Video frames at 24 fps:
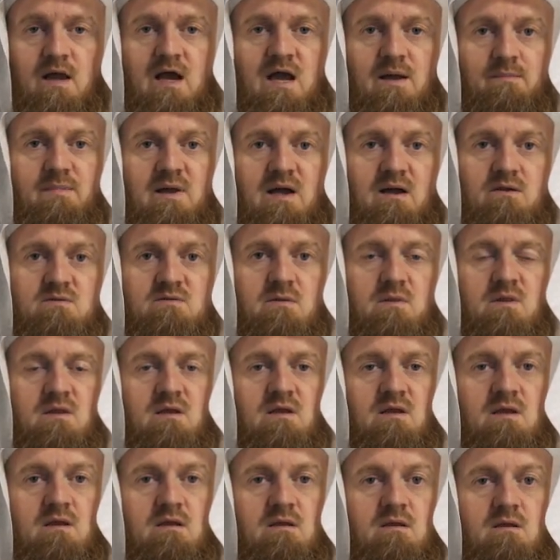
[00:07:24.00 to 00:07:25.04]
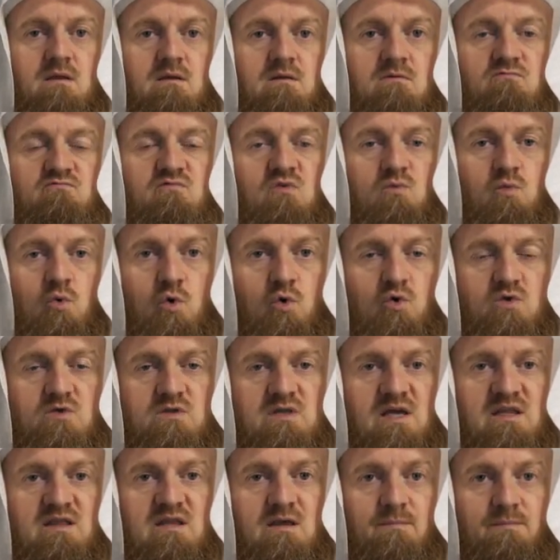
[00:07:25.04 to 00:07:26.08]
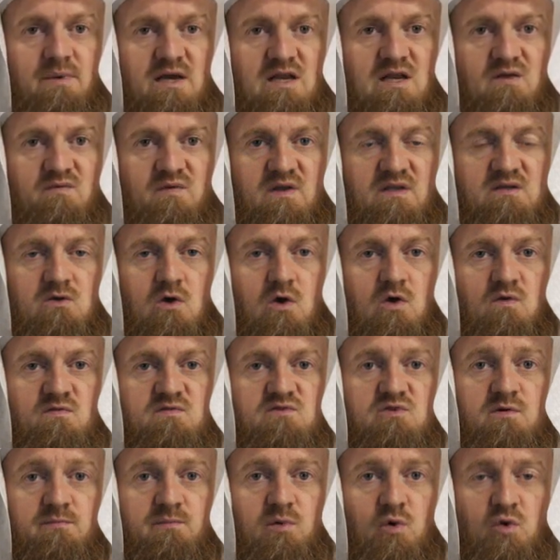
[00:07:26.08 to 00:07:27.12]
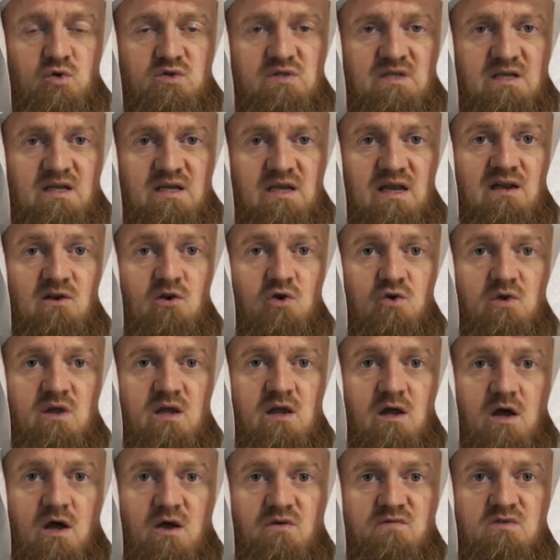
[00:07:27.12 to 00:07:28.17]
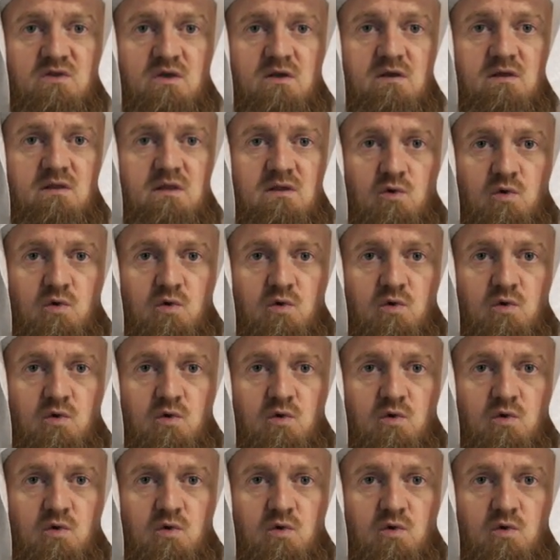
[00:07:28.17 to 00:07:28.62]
about the reward and the benefit of supporting and looking after the